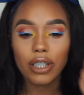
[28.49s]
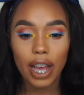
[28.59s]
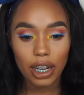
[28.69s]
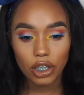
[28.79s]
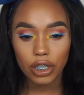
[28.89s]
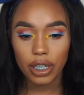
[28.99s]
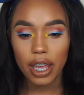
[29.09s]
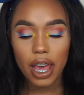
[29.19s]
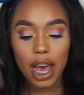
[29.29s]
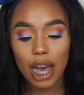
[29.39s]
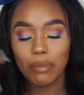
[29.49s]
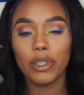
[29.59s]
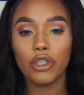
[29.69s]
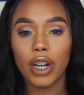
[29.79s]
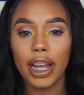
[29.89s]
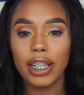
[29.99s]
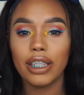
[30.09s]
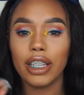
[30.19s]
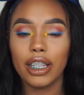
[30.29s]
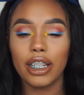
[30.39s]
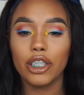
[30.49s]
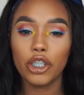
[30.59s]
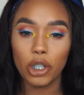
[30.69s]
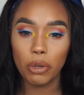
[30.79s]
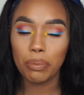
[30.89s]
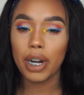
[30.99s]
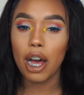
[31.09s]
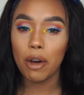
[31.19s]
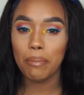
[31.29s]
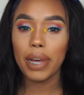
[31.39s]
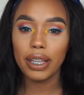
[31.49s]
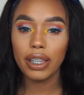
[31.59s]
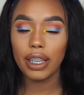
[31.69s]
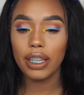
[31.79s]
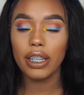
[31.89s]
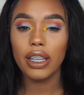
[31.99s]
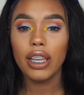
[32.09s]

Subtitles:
Actually, I've been trying the soap brow method